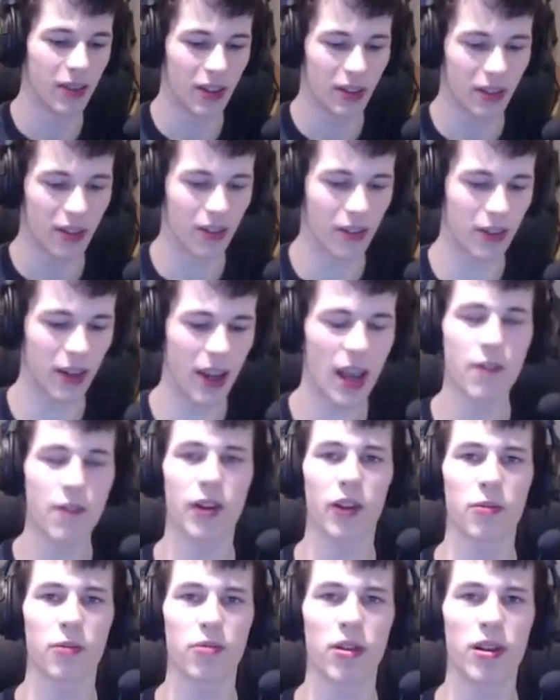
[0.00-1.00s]
So yeah,
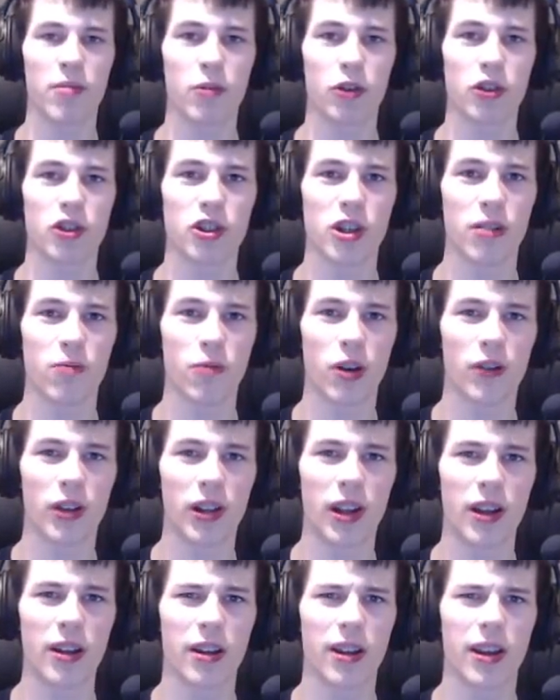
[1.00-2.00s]
that's pretty much what the
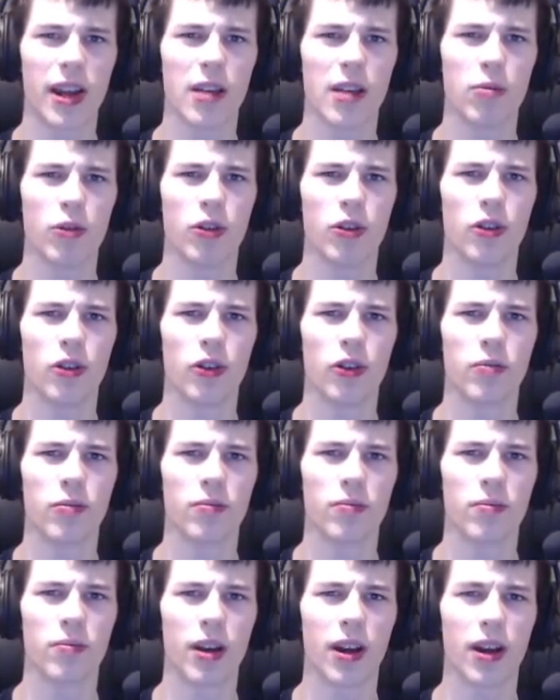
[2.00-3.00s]
lightning cable does.
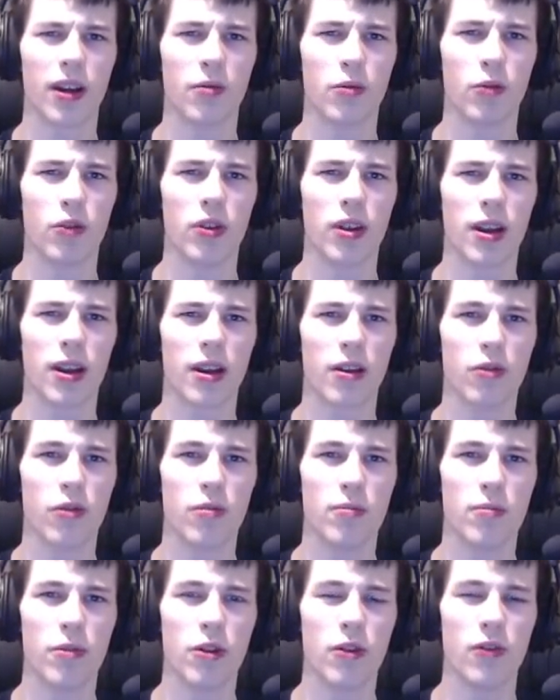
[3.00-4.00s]
I will now
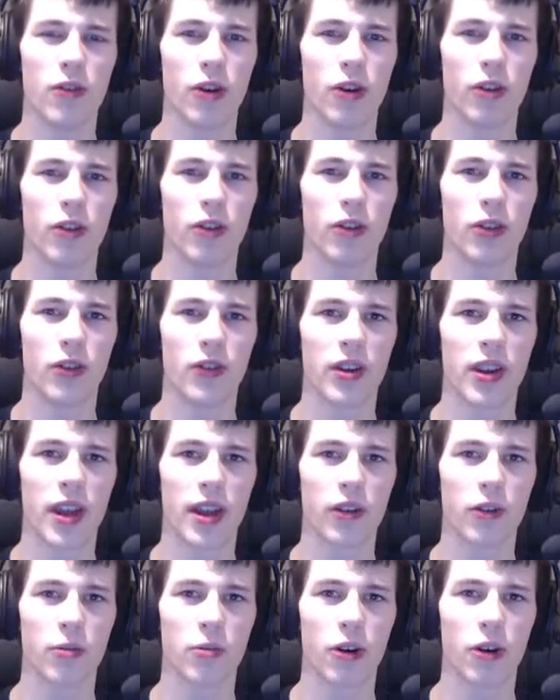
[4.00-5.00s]
move on to the
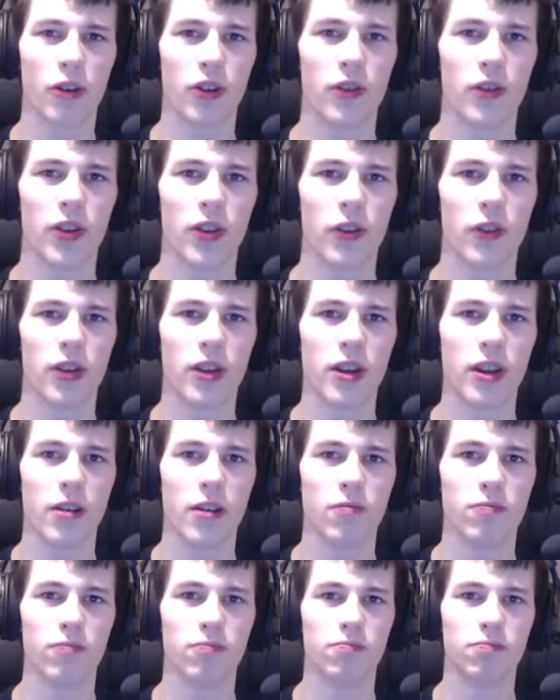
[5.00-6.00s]
next part of this
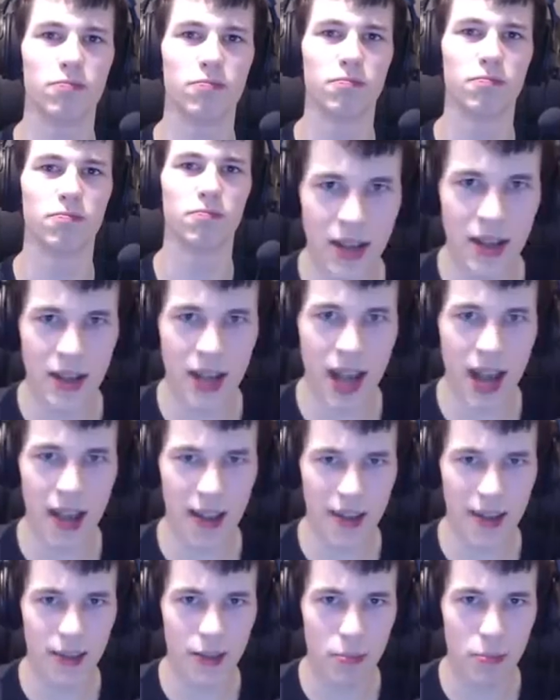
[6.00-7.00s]
video.
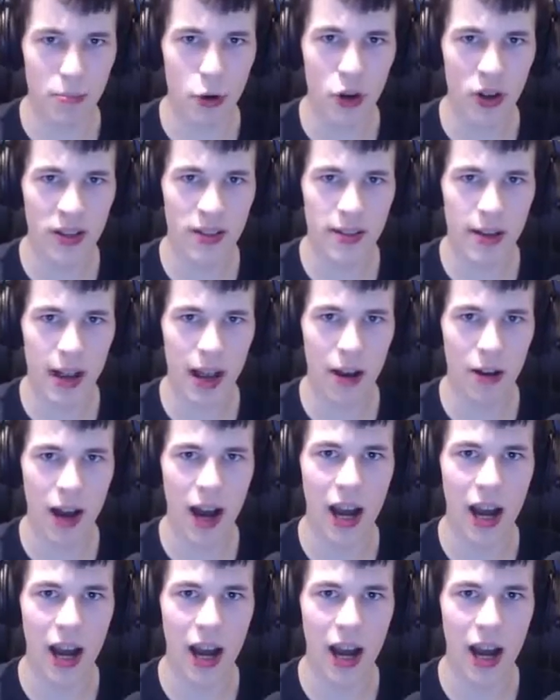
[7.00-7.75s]
Yes, to point out,